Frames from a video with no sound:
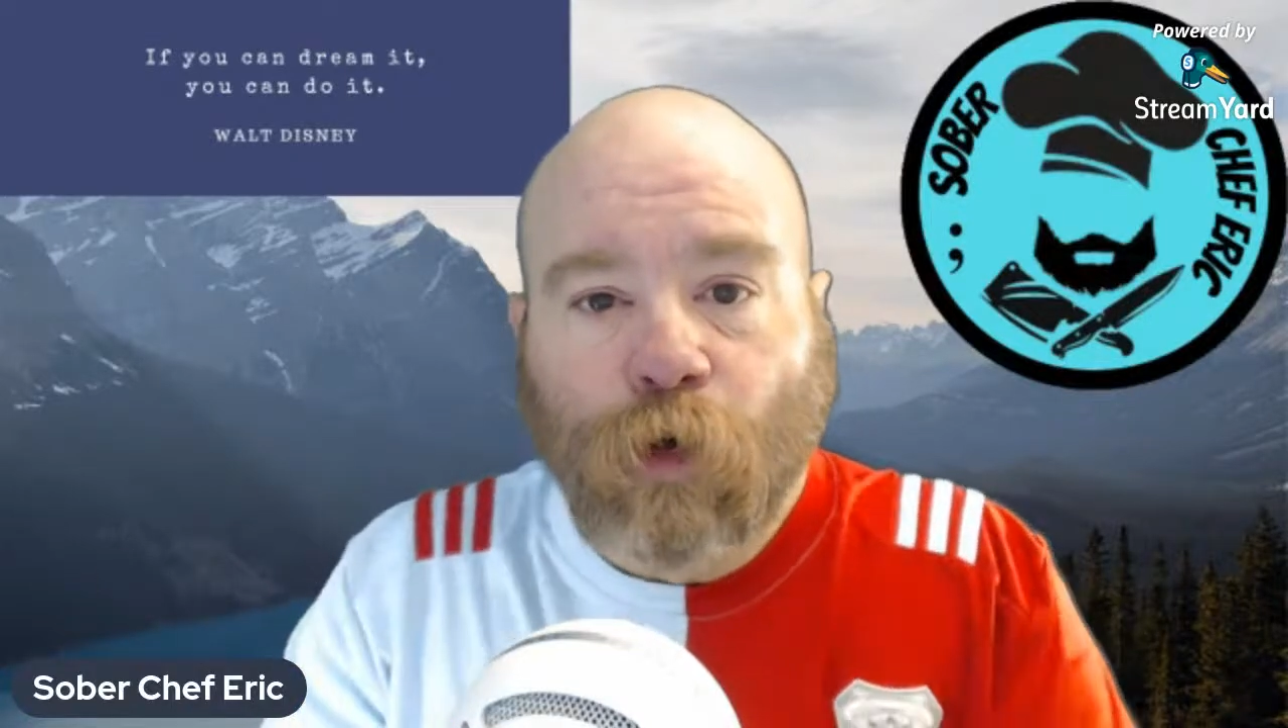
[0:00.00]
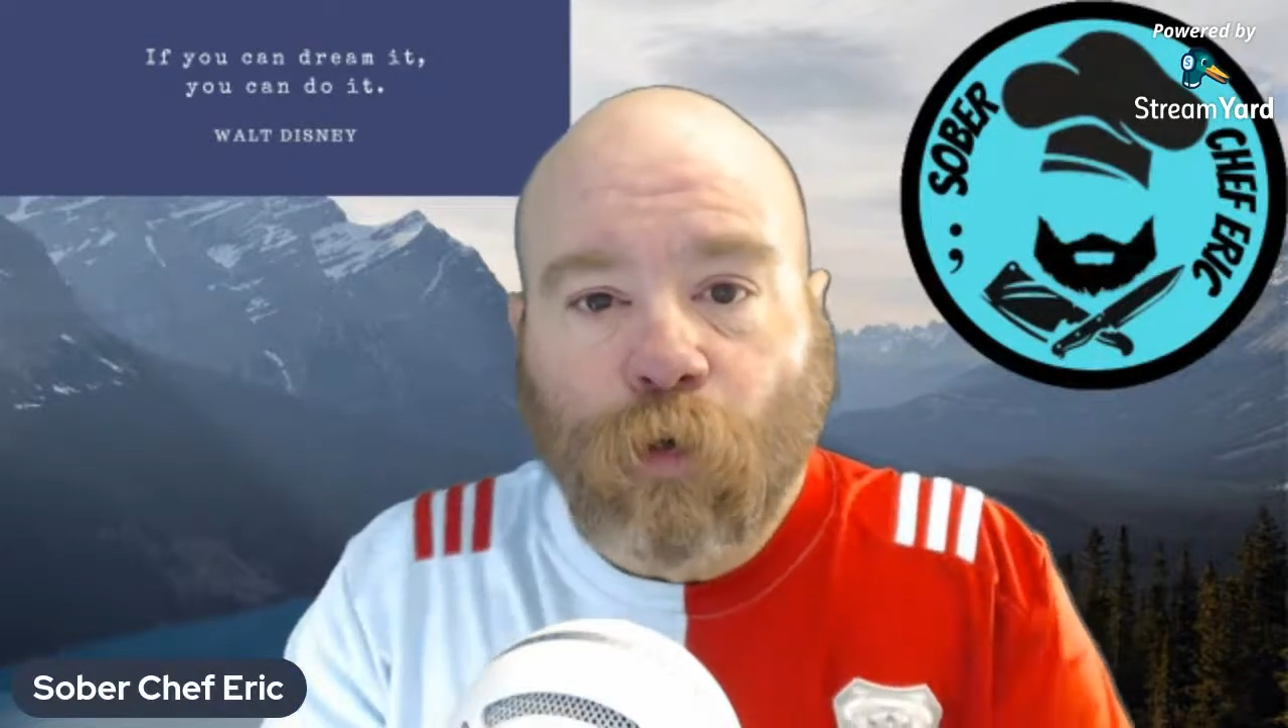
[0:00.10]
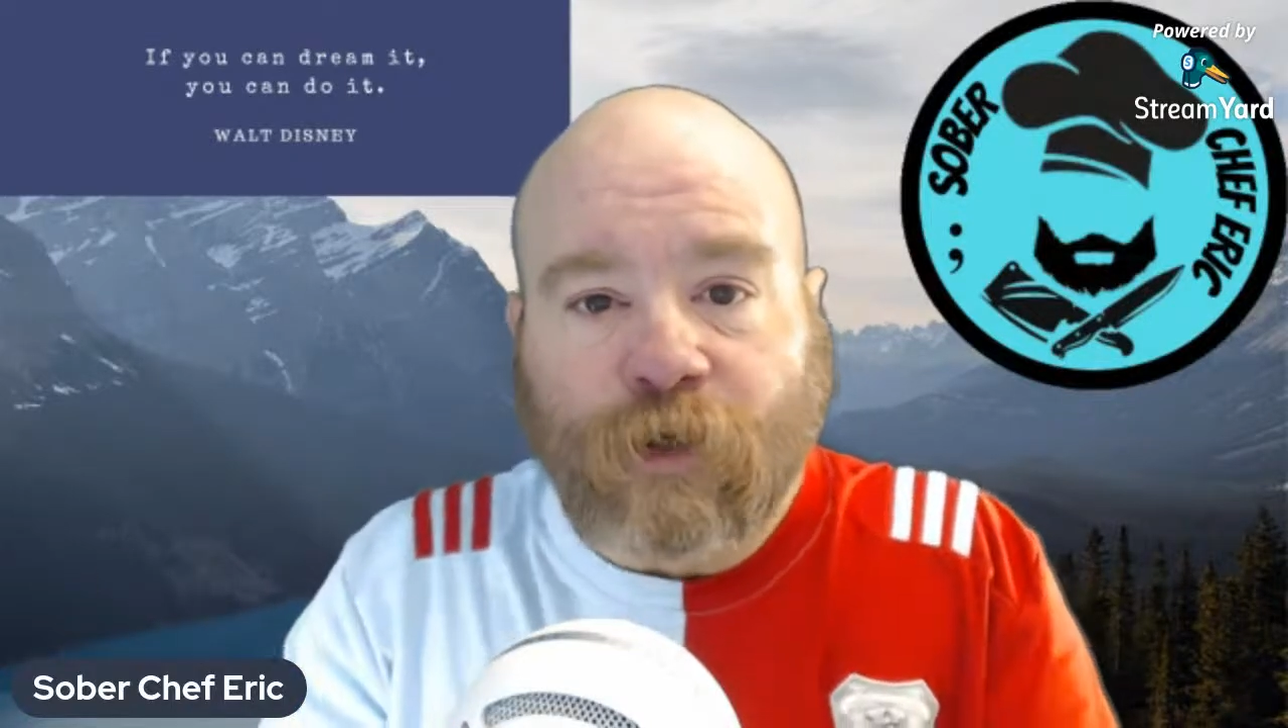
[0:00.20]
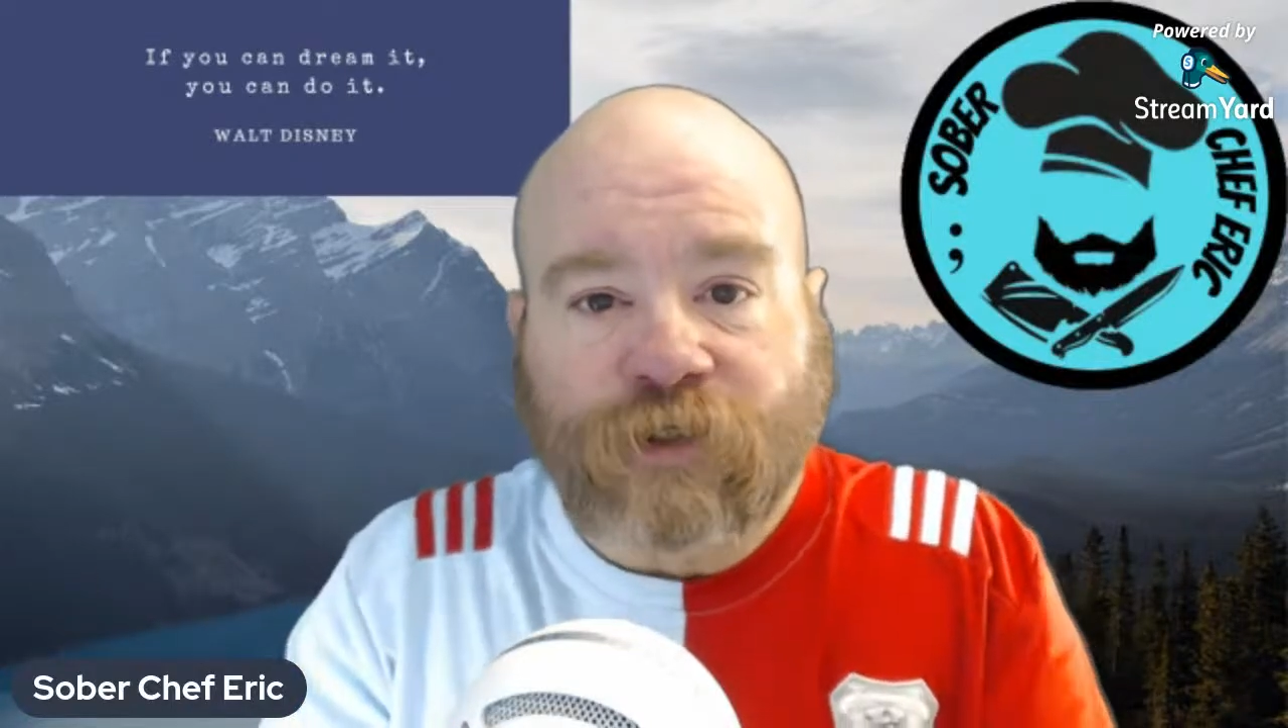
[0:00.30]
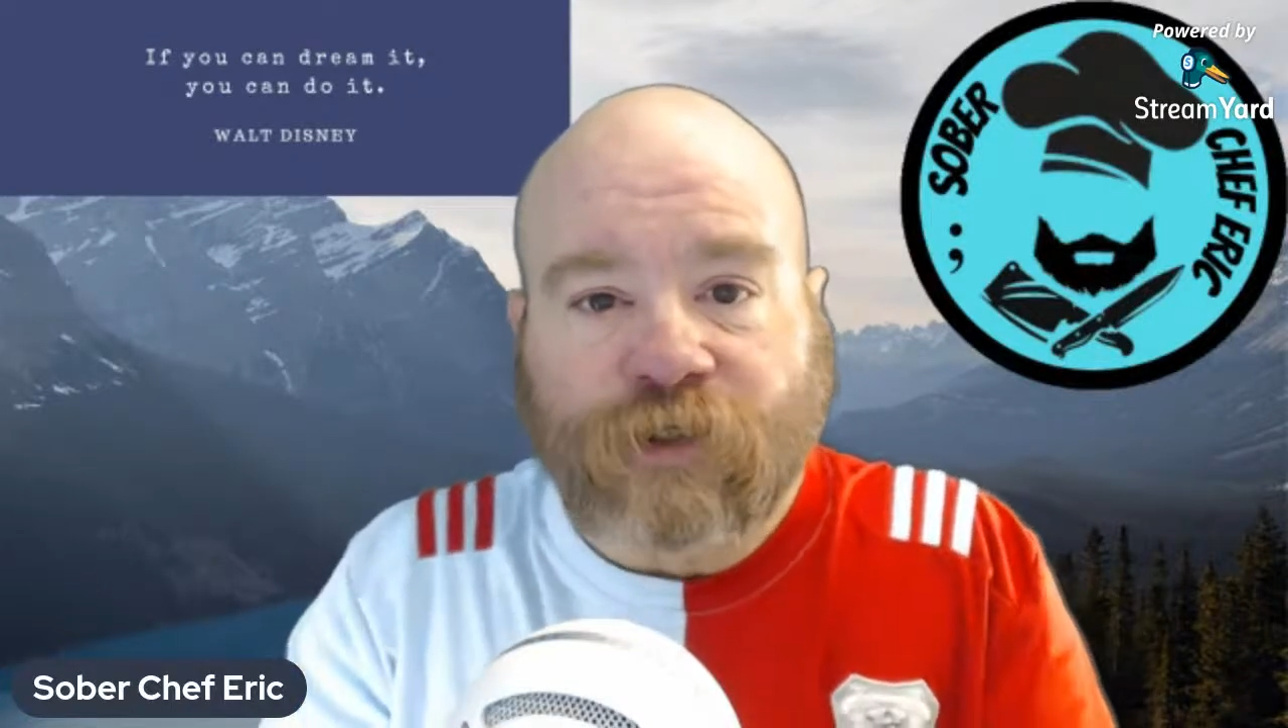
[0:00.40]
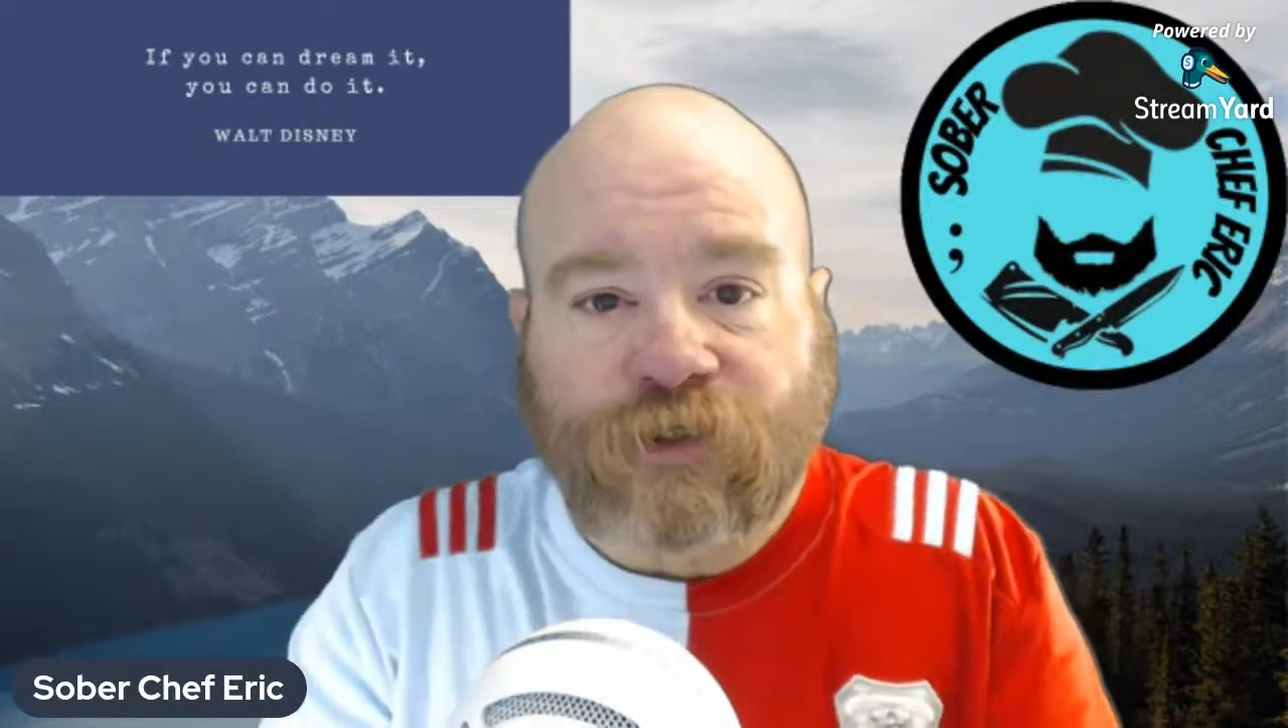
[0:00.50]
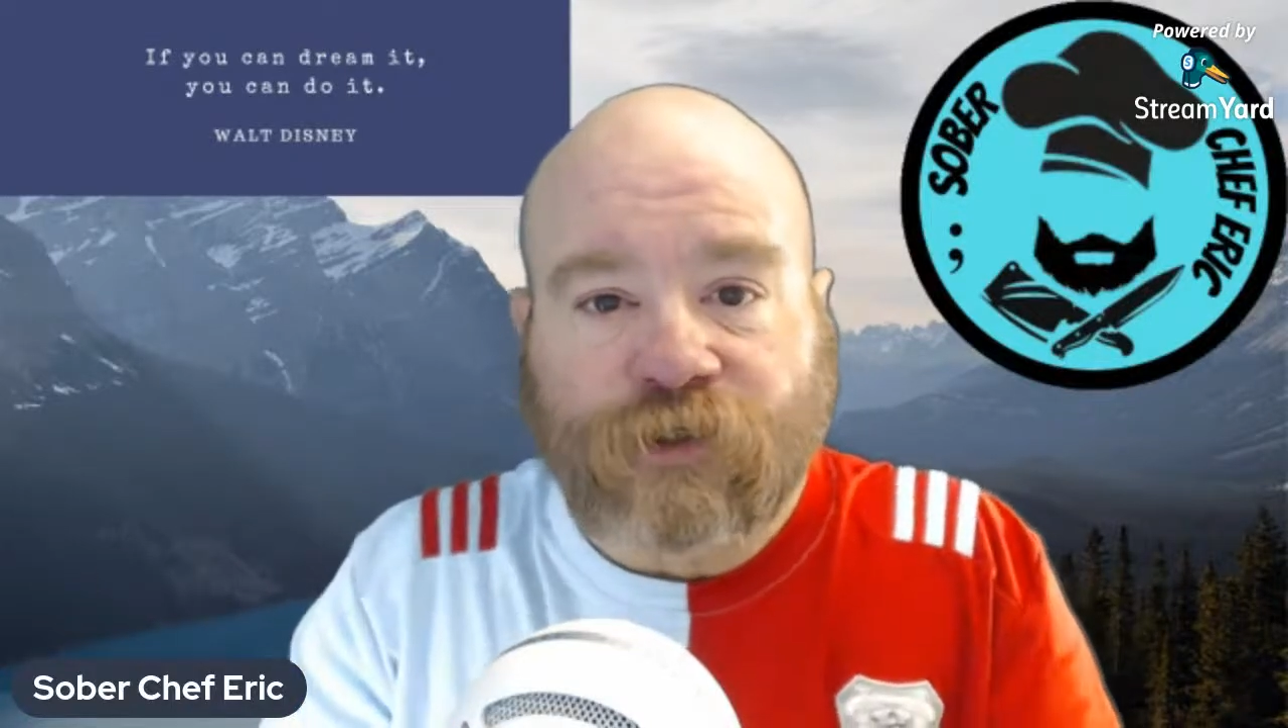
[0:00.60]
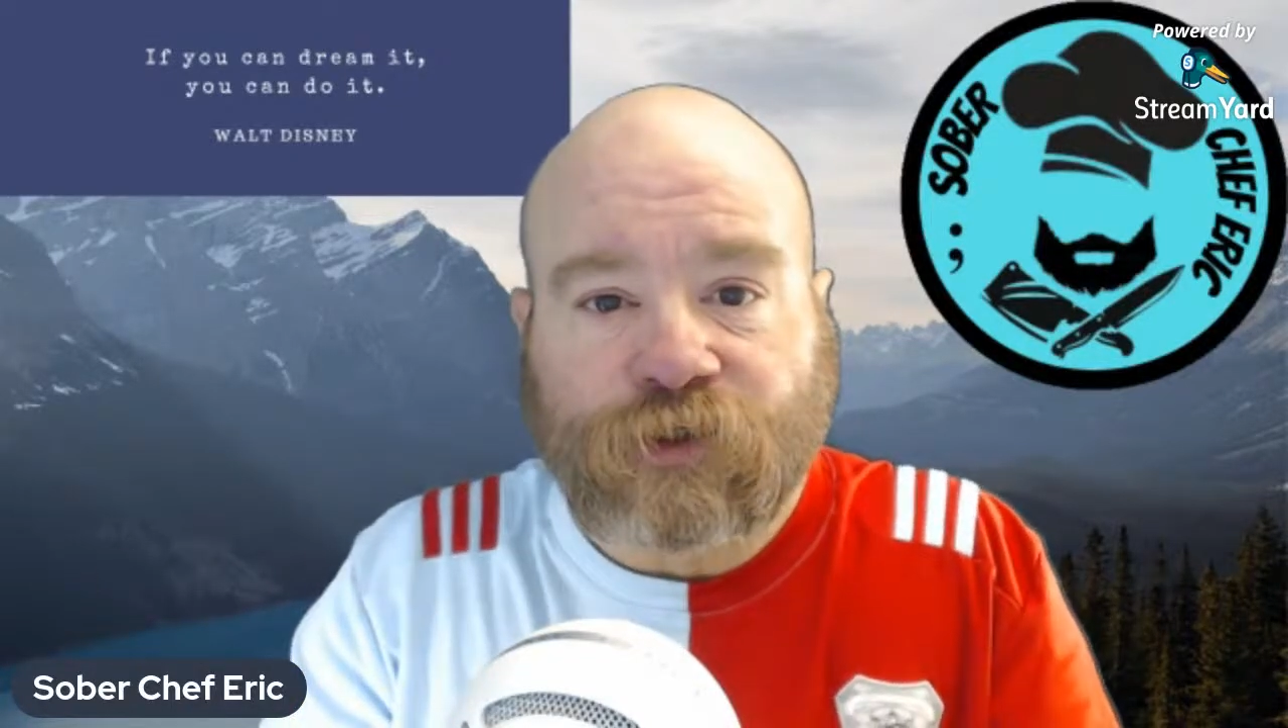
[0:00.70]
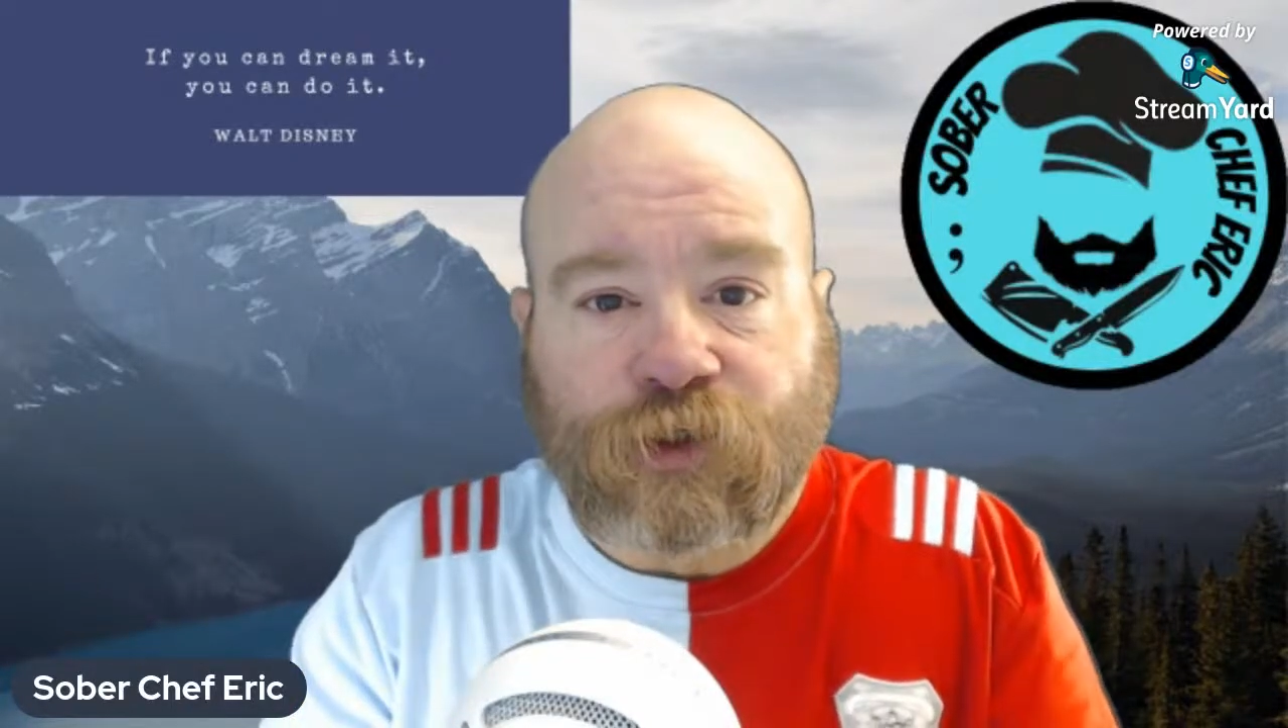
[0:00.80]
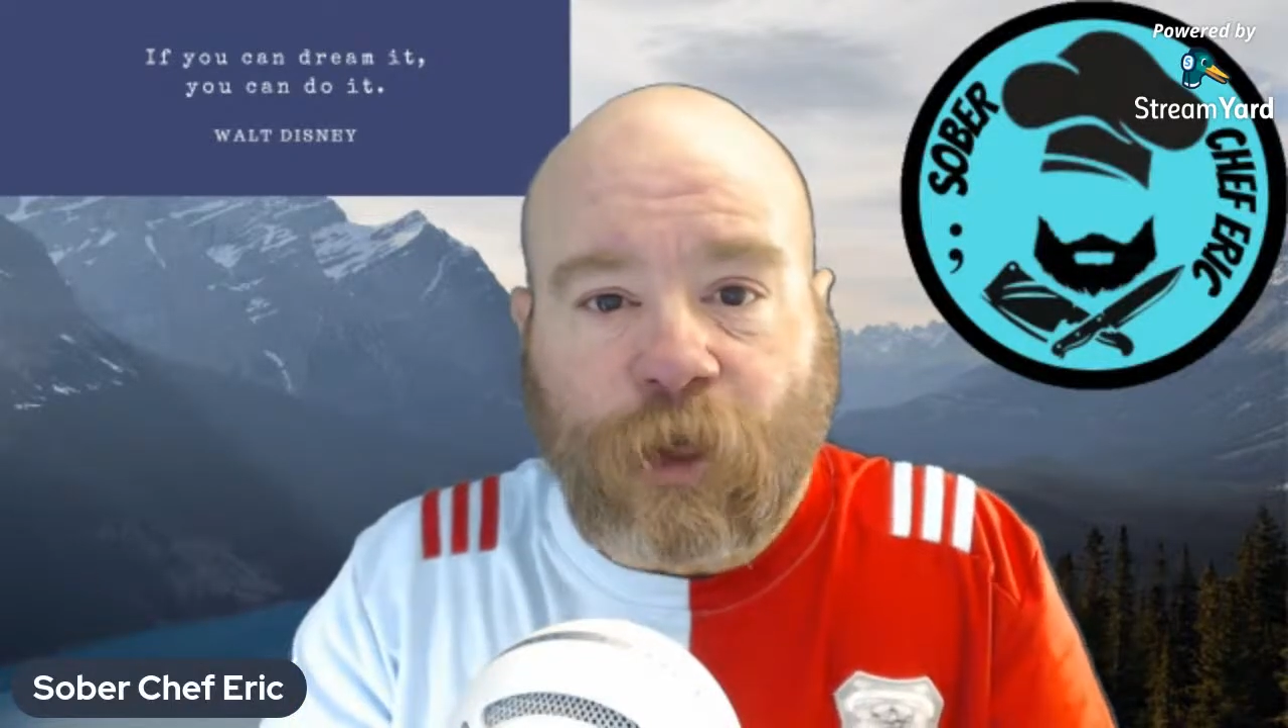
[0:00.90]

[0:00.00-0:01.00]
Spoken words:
which is